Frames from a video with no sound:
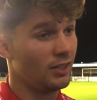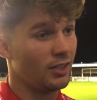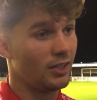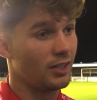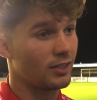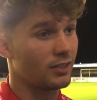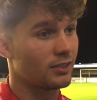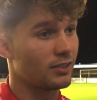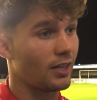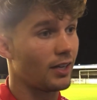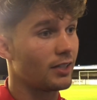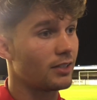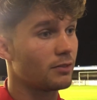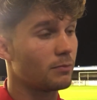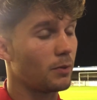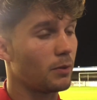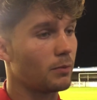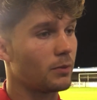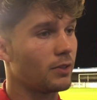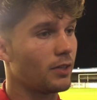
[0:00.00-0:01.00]
excited to
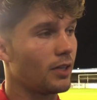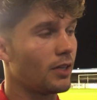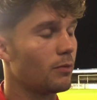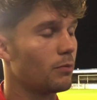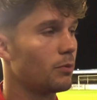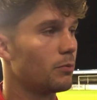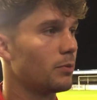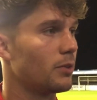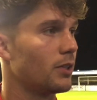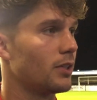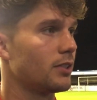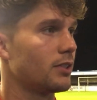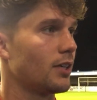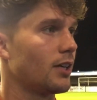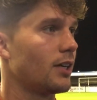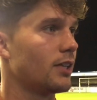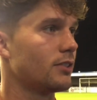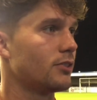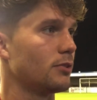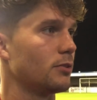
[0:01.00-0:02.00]
make my debut, but it's
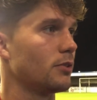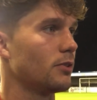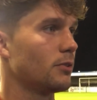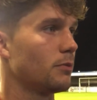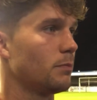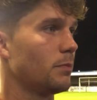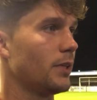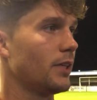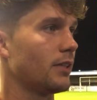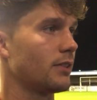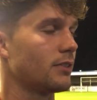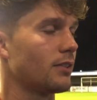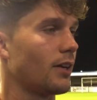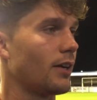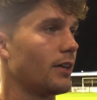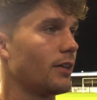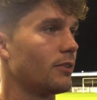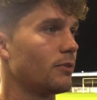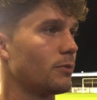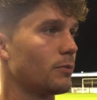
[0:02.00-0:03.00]
hard to be
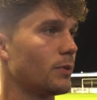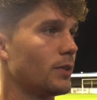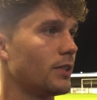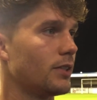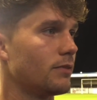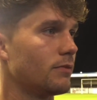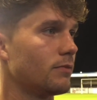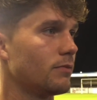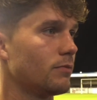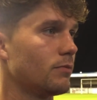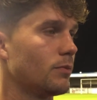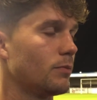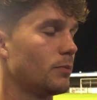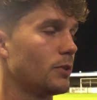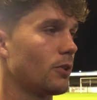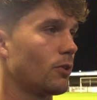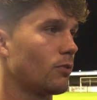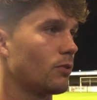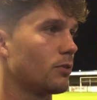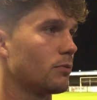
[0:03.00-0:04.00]
excited when we
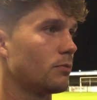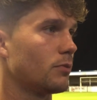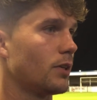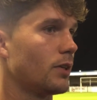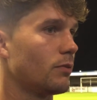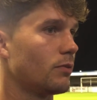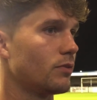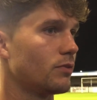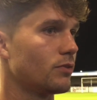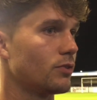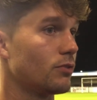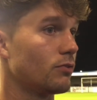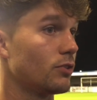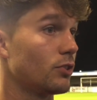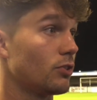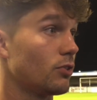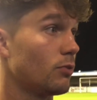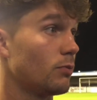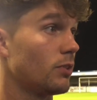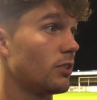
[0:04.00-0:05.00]
don't come away with the
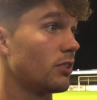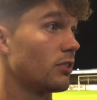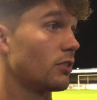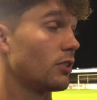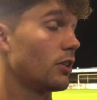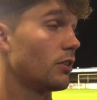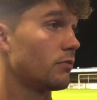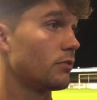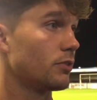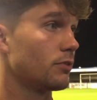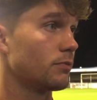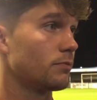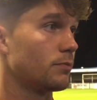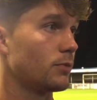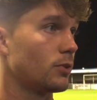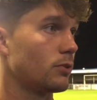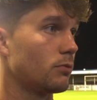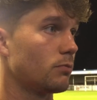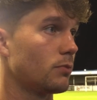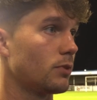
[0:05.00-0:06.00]
result we deserved,
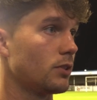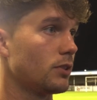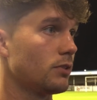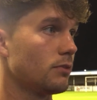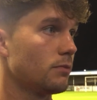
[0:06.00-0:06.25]
ultimately.